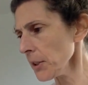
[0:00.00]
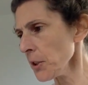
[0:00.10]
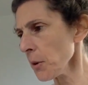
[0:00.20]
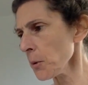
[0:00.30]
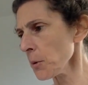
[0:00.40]

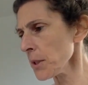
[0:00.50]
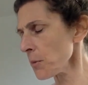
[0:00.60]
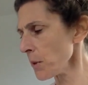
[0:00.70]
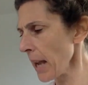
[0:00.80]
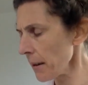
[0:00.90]
you know, in all
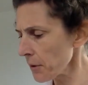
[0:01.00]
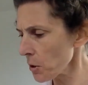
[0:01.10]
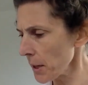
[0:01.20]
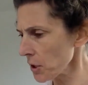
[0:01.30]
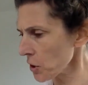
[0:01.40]
these, we have
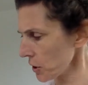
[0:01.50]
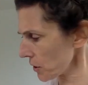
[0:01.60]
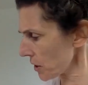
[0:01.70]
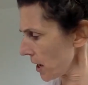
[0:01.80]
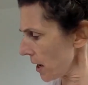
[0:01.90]
the
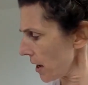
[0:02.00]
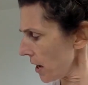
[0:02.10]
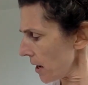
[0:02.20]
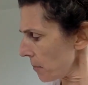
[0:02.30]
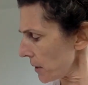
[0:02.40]
questions,
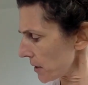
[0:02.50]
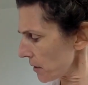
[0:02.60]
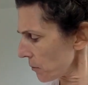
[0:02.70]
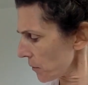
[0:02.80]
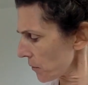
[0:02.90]
but
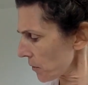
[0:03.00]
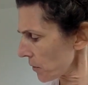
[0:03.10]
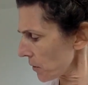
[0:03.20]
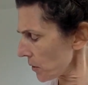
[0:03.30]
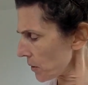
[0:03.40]

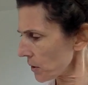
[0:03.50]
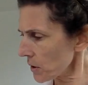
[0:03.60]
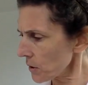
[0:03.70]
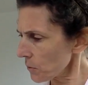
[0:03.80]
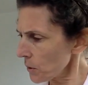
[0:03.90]

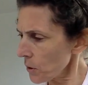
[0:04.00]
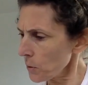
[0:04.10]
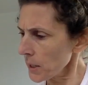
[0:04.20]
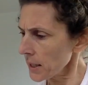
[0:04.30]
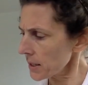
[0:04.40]
we
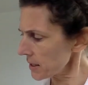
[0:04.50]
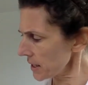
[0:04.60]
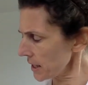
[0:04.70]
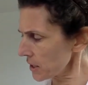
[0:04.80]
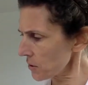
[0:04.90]
only can
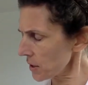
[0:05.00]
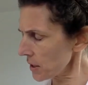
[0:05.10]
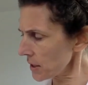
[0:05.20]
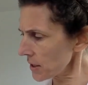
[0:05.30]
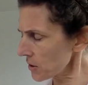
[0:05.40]
see
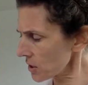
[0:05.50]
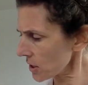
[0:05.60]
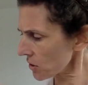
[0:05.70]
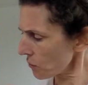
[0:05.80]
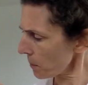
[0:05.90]
he
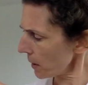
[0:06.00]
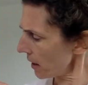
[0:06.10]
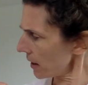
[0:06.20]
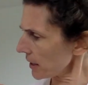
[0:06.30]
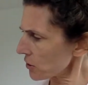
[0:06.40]
doesn't reply.